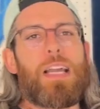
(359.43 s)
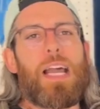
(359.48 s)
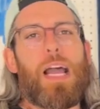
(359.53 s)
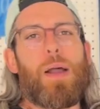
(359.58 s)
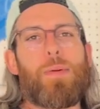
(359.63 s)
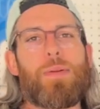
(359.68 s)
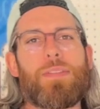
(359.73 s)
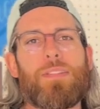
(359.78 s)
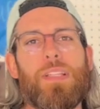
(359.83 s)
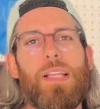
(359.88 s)
I
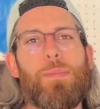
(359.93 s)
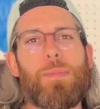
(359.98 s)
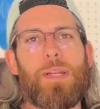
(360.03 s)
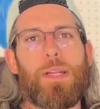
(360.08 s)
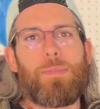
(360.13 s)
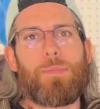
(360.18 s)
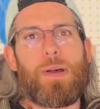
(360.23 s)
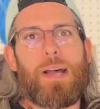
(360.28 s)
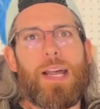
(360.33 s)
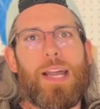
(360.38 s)
was
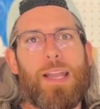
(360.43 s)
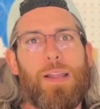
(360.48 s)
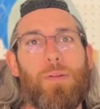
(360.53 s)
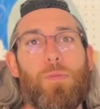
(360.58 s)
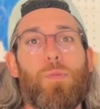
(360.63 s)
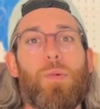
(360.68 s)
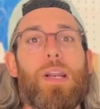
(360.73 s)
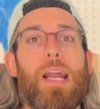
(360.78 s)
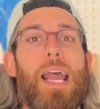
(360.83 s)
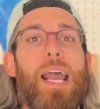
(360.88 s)
limited by
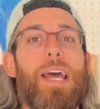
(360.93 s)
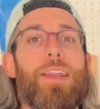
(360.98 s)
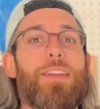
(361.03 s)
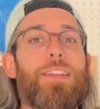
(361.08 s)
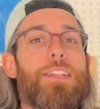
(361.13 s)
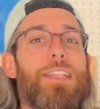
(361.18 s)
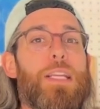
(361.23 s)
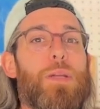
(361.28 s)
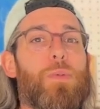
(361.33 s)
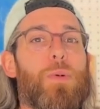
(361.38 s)
when I had the
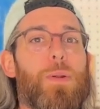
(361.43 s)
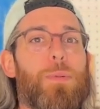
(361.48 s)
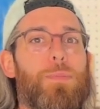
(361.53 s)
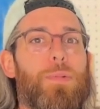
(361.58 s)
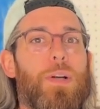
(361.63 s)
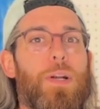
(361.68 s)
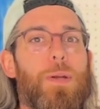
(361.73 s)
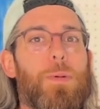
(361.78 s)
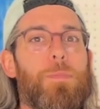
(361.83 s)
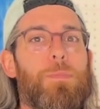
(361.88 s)
D1
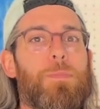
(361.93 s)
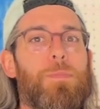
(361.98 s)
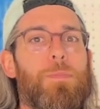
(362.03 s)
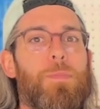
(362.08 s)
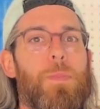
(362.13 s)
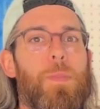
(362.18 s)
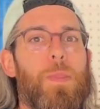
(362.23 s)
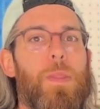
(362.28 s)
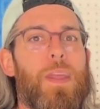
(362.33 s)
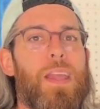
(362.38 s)
Pro.
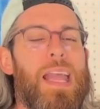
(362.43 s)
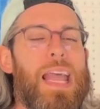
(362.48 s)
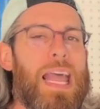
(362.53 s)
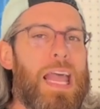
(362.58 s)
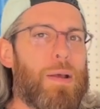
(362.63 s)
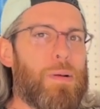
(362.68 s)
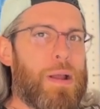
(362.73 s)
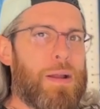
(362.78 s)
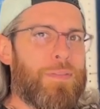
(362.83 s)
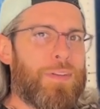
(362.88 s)

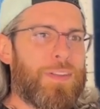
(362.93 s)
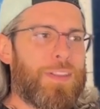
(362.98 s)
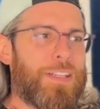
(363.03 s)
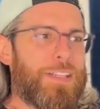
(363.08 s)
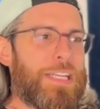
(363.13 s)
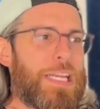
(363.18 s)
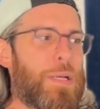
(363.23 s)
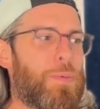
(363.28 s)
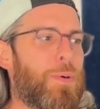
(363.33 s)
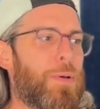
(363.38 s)
However, the
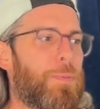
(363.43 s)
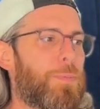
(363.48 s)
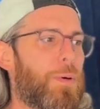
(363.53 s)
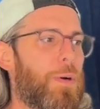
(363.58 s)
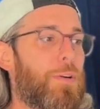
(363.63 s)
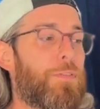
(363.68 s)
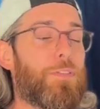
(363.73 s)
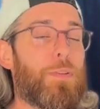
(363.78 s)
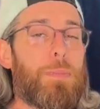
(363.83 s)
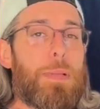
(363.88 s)
D1
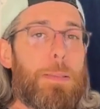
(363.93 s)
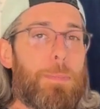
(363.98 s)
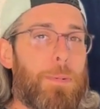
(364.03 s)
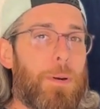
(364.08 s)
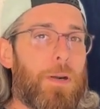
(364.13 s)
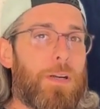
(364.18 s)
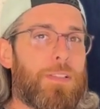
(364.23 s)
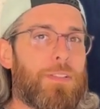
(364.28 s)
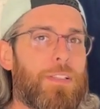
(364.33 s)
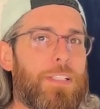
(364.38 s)
Pro for me
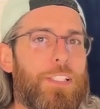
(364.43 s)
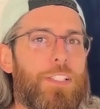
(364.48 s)
personally